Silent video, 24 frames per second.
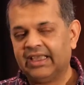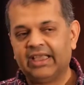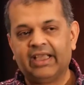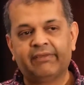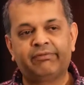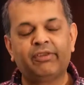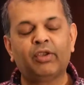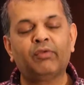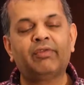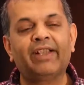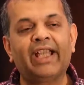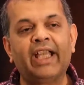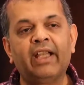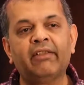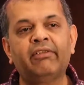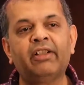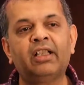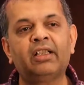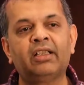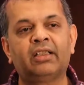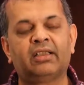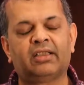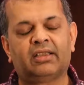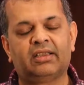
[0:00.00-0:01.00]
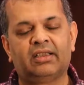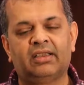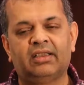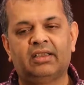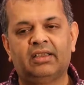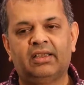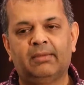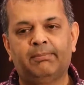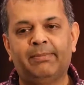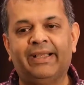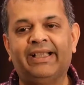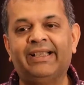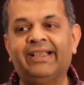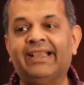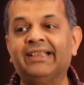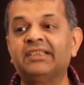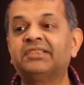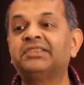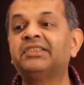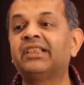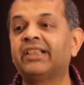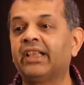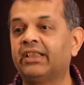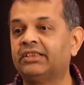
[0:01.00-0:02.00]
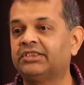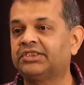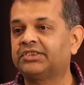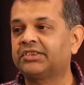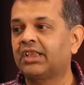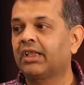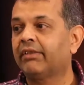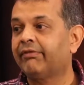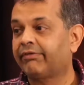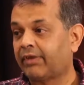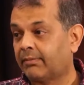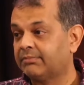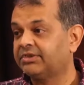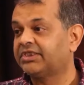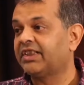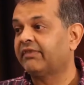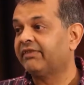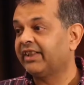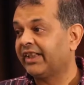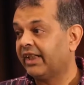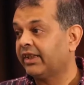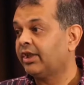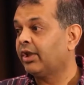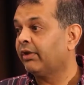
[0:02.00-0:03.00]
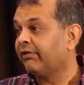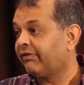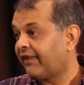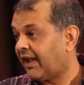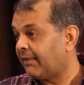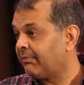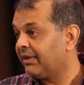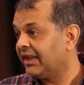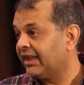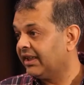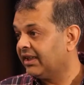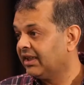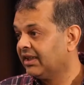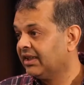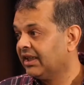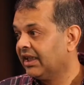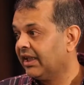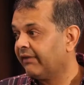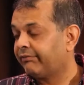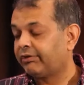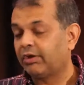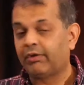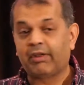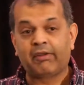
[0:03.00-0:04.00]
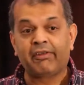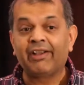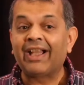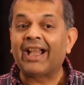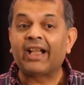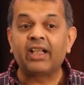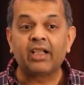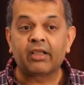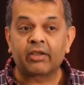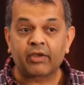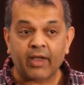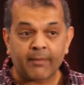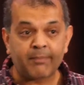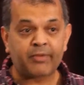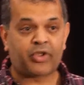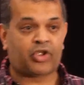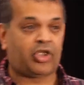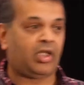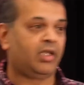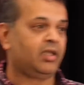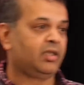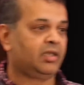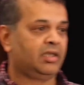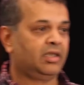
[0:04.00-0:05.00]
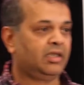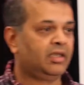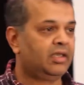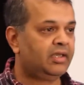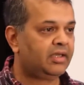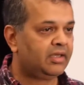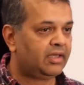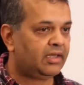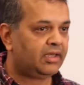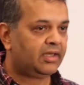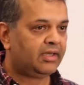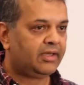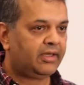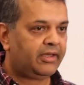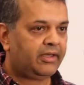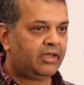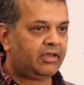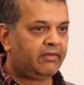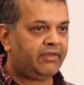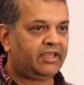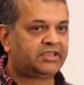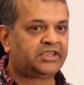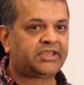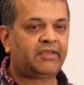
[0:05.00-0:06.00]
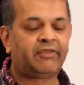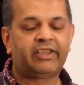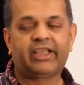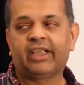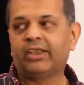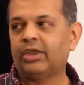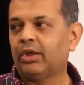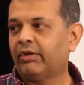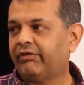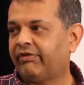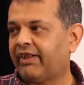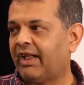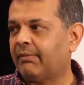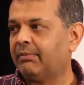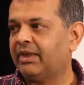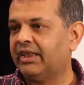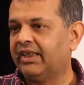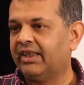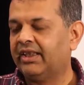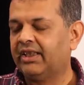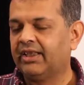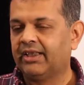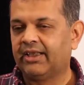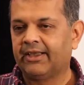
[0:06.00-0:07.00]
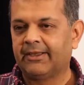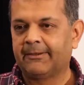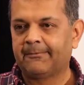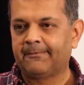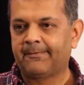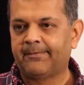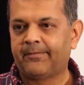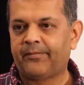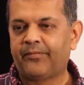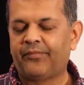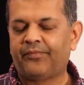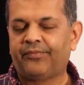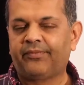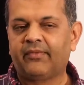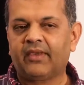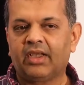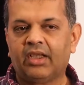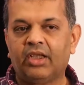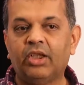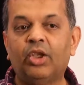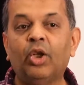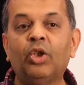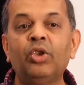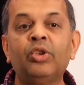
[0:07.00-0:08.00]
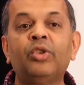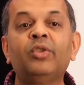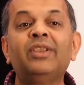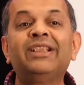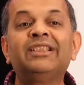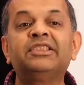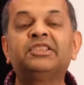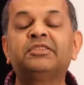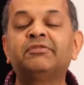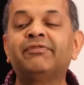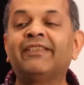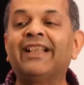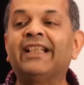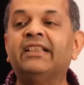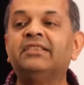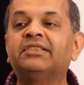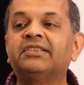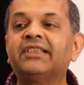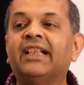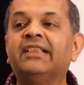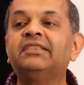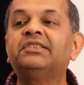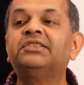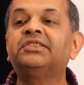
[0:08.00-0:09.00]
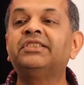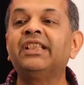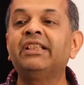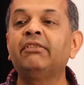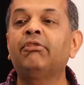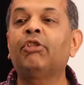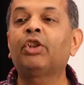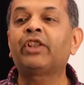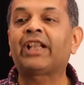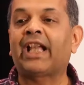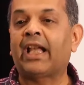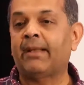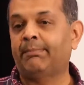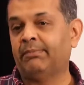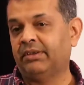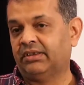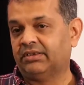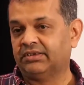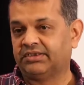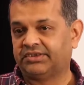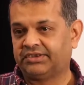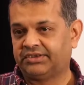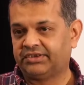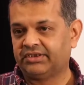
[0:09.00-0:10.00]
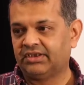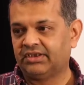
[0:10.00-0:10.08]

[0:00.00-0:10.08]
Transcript: If you've ever been distanced from someone in your family, if you ever had a rupture with someone in your family, go to this fence and see what happens